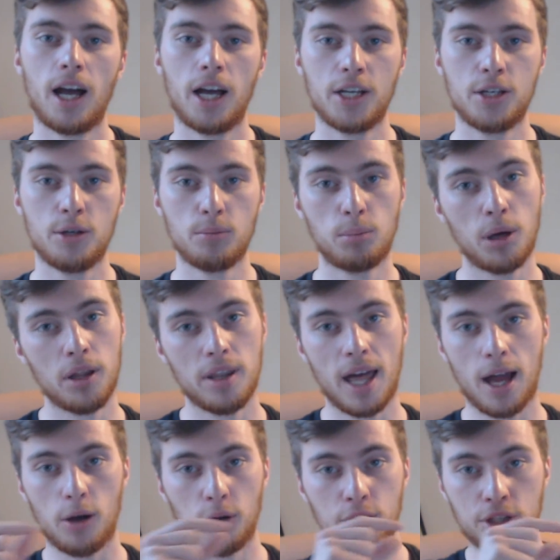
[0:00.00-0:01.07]
I put
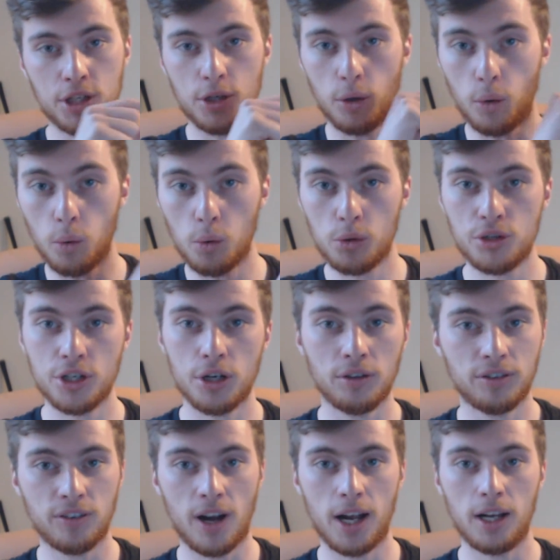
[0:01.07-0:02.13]
that on the
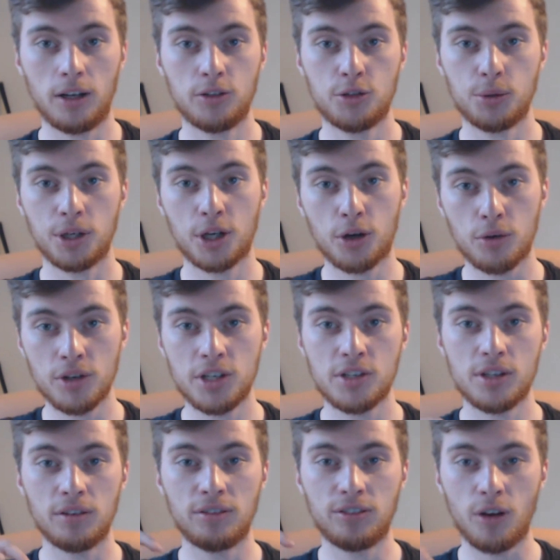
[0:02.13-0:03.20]
audio file to
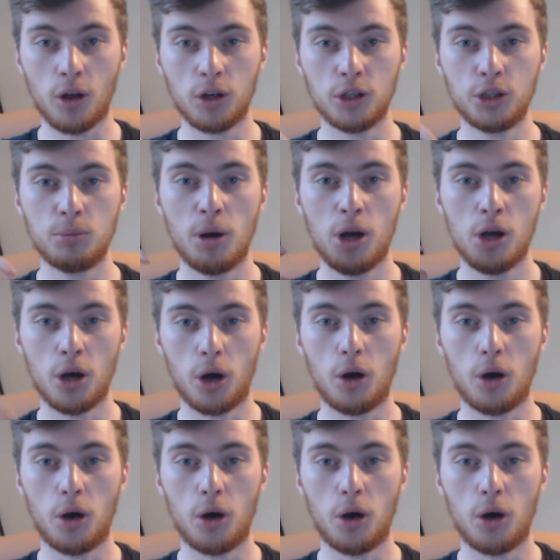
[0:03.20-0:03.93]
increase the volume